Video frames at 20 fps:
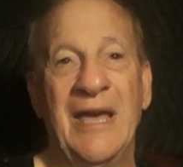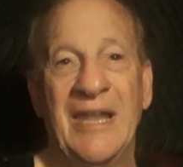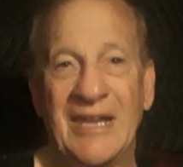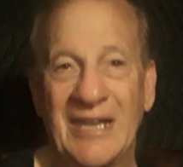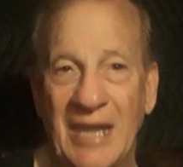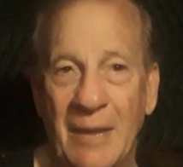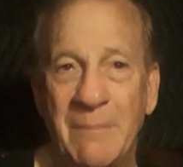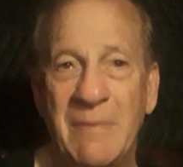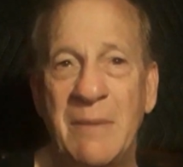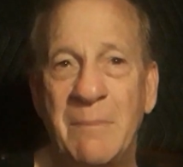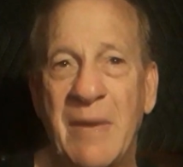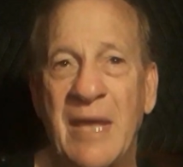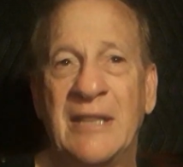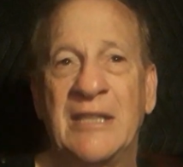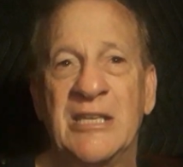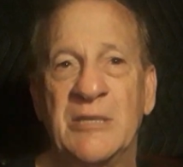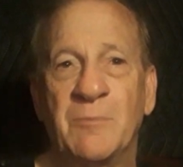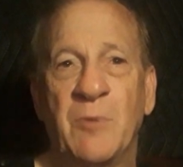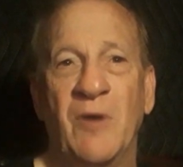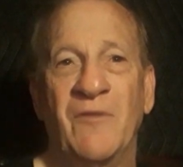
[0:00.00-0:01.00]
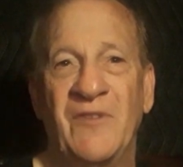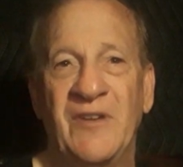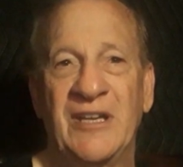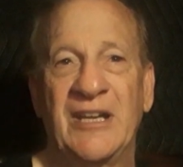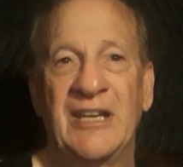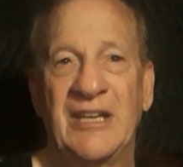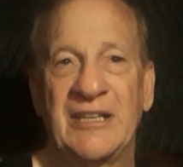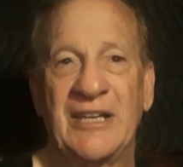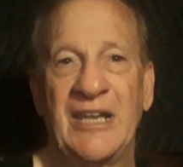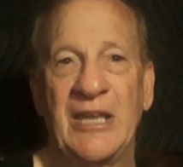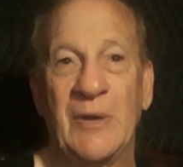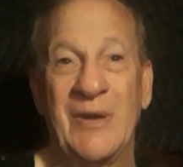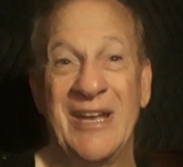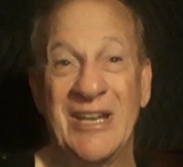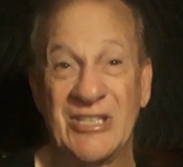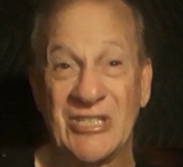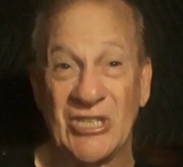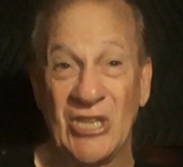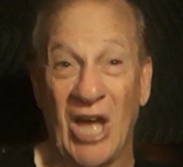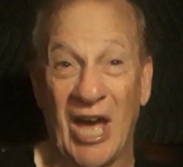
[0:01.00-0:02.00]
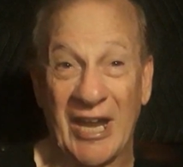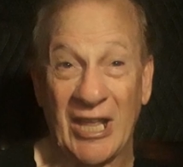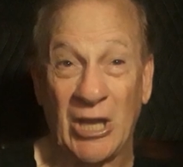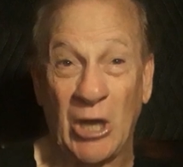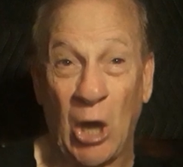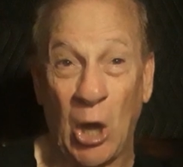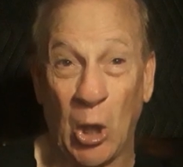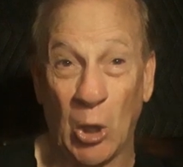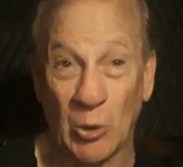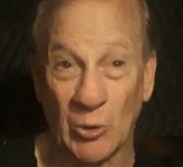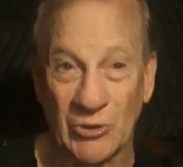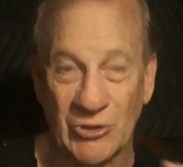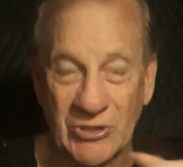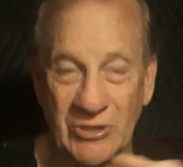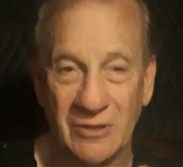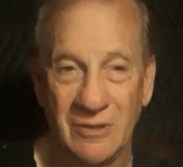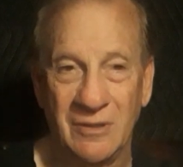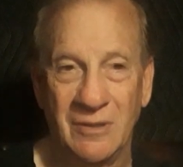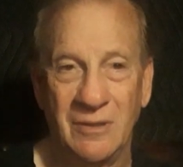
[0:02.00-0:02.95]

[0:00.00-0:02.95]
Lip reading: Let me make this perfectly clear. It's not a cult.